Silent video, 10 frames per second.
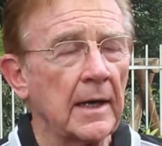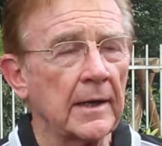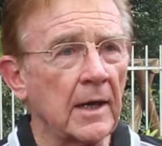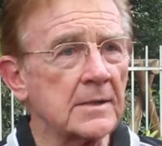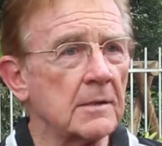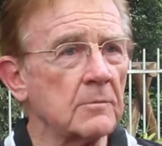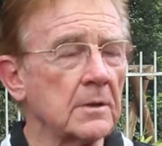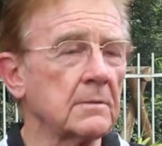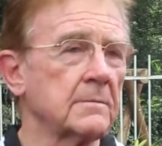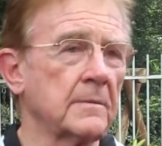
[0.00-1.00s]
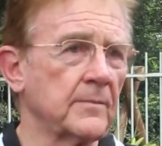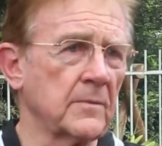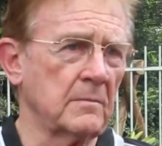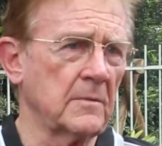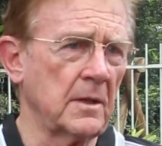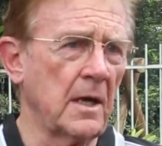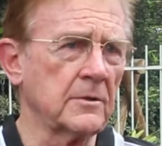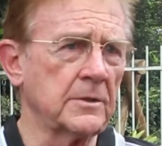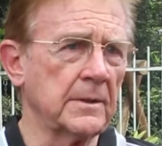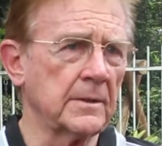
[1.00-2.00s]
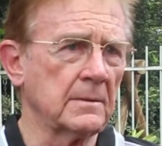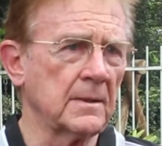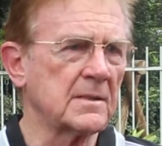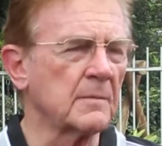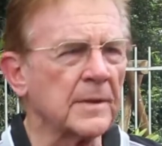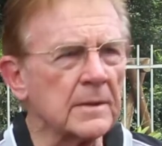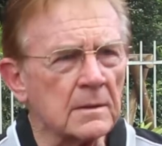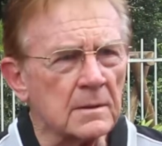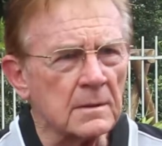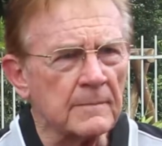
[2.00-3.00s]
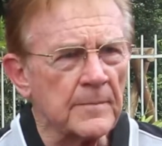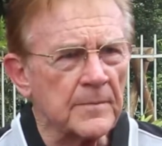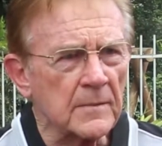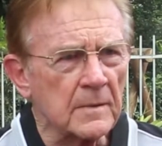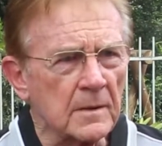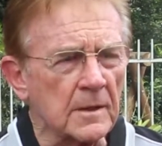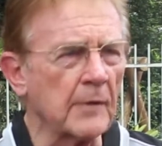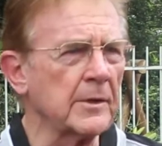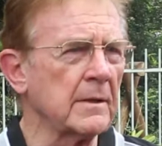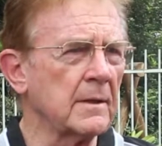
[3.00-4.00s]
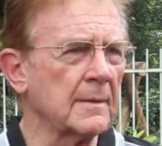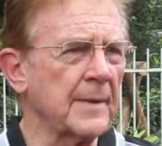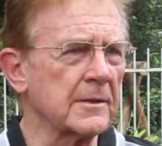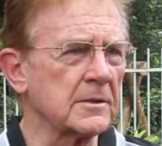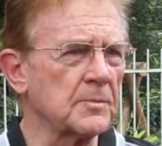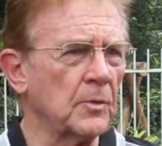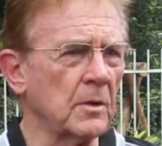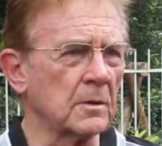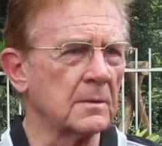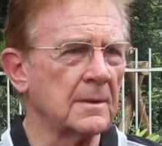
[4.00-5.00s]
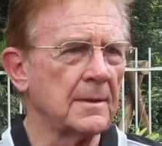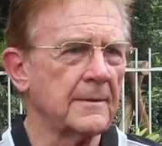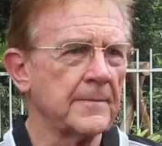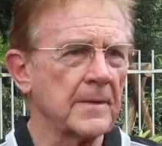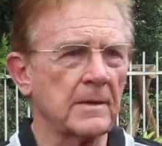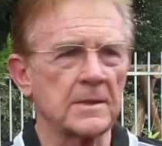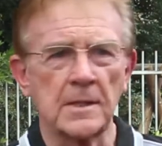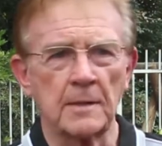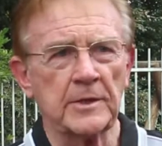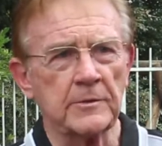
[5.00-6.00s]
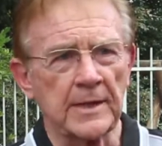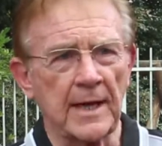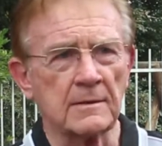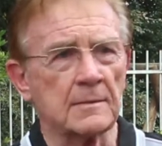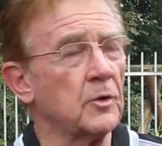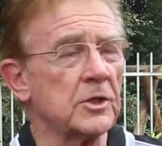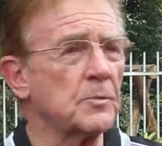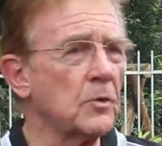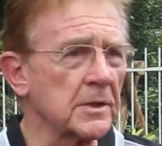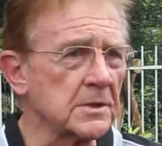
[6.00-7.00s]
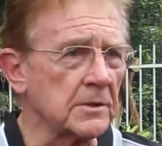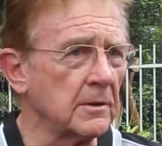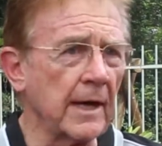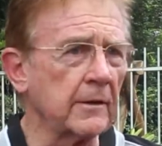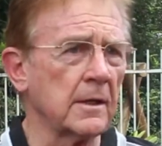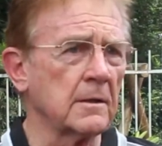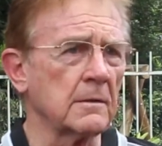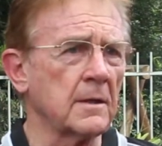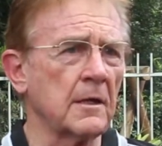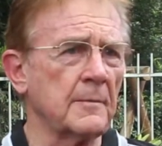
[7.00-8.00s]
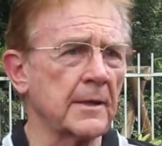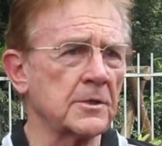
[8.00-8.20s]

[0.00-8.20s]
And I said, Well, I'll do it. And they said, But do you know anything about sport? And I said, I went to a Catholic boys' boarding school. How can I not know